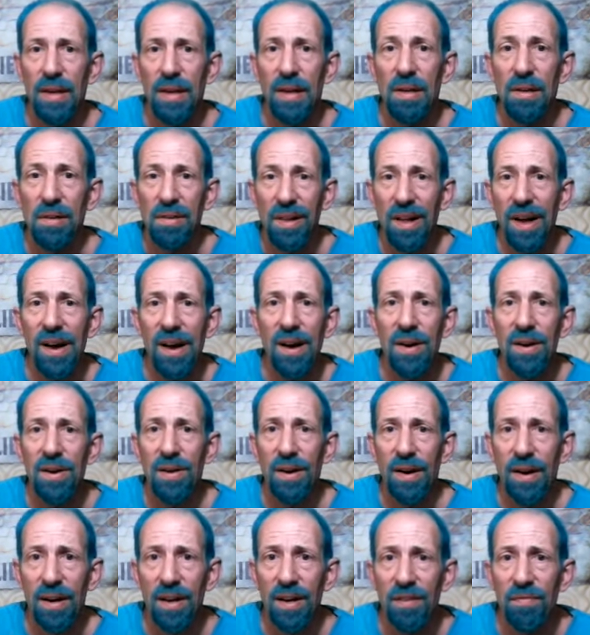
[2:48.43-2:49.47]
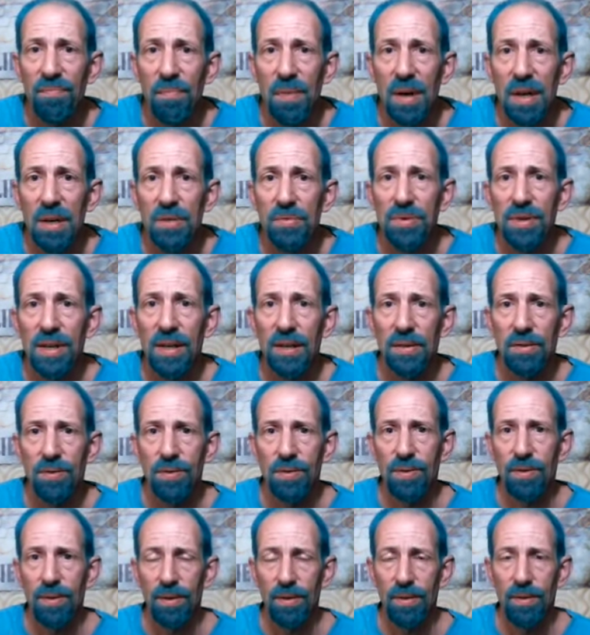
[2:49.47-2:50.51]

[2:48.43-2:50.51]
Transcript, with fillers: law of Moses.